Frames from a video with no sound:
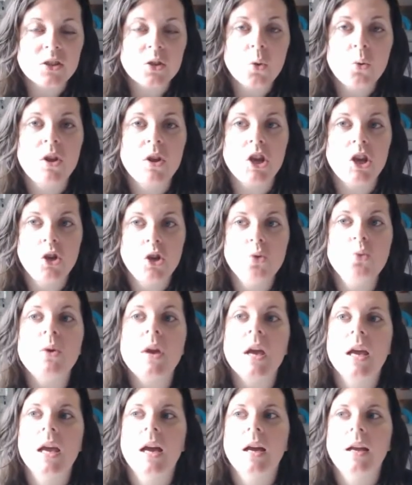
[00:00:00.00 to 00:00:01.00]
so that you
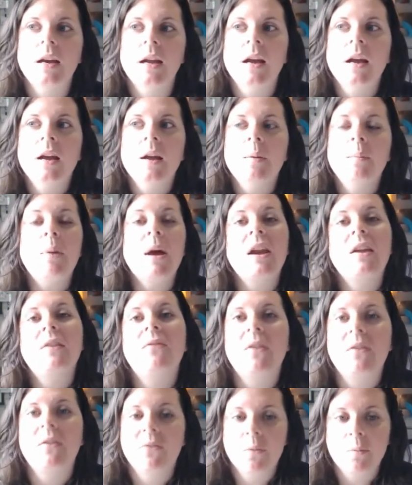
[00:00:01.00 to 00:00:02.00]
can
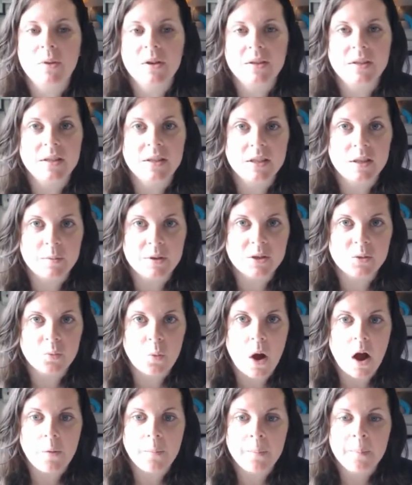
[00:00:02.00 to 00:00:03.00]
benefit from this system as
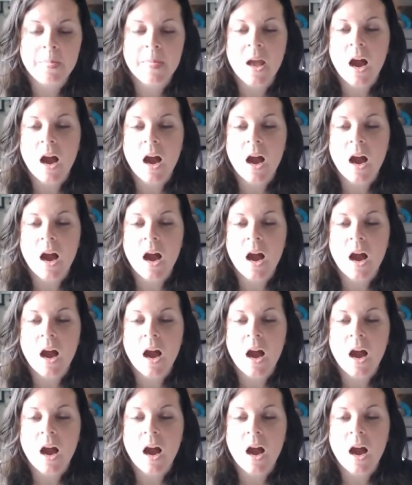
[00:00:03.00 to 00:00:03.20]
well.